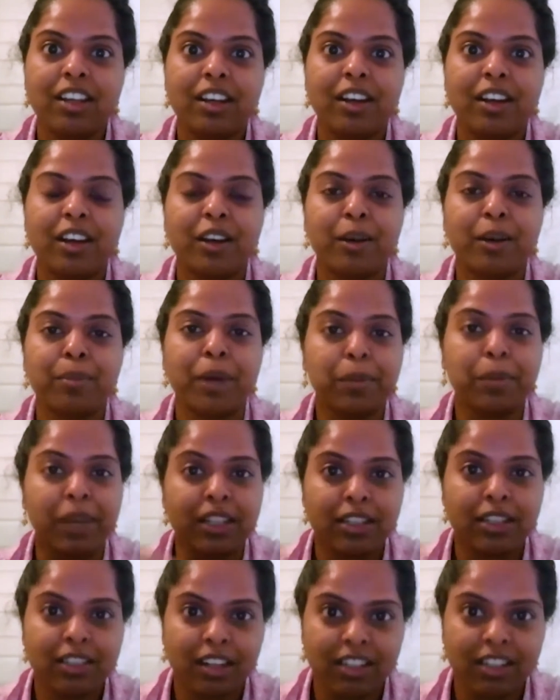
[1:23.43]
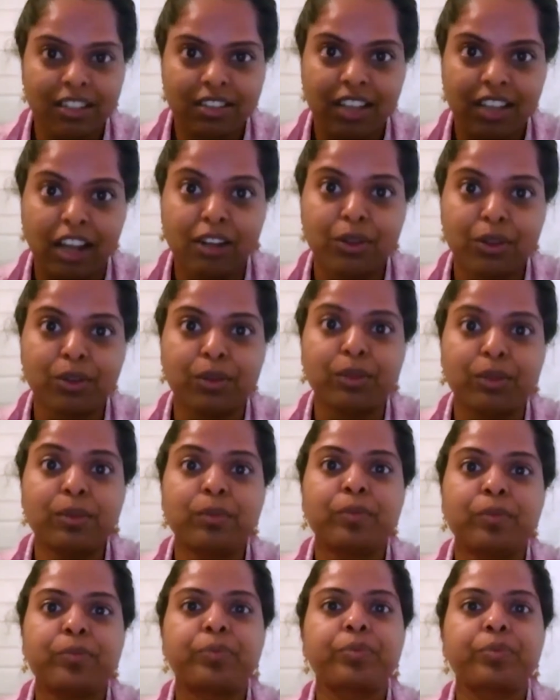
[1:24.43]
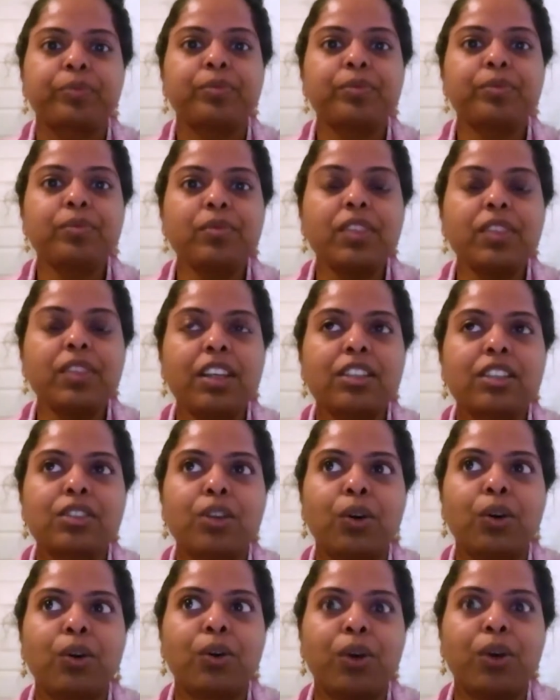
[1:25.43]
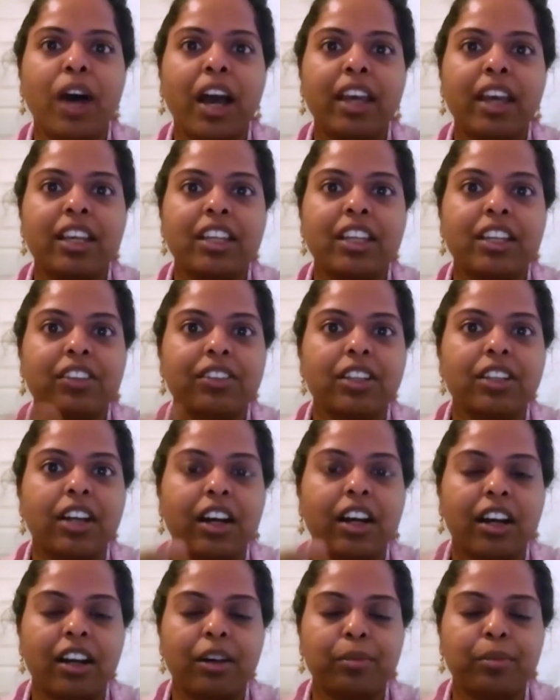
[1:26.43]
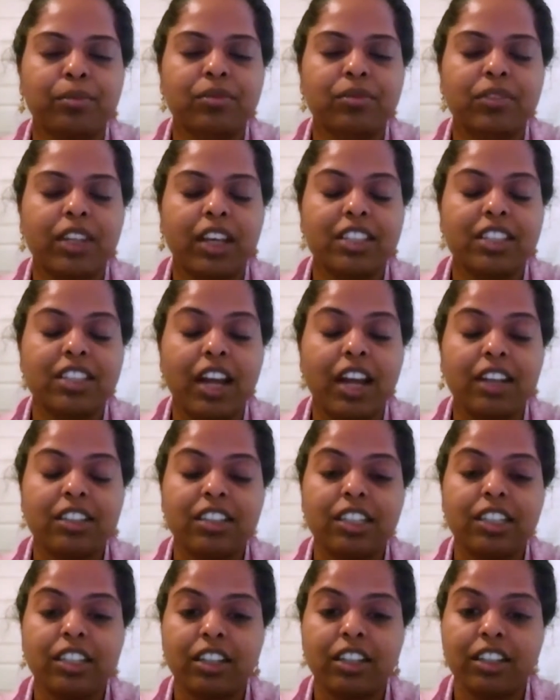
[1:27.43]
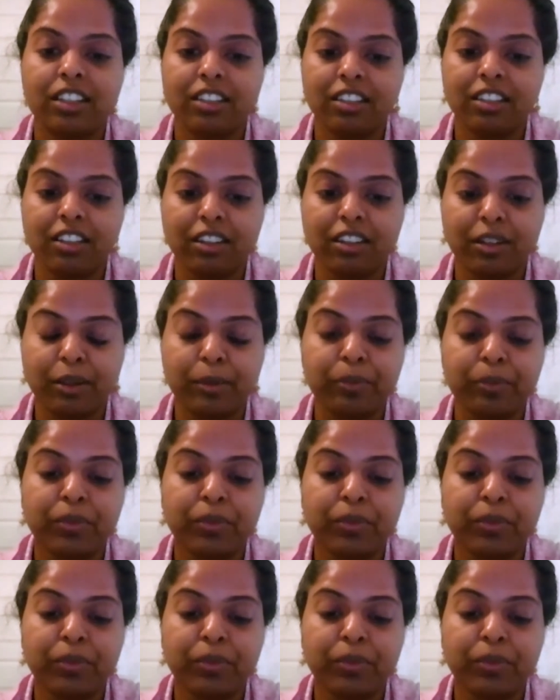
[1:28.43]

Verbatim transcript: Uh, my mother tongue is Telugu, so I um, I started hearing. Uh,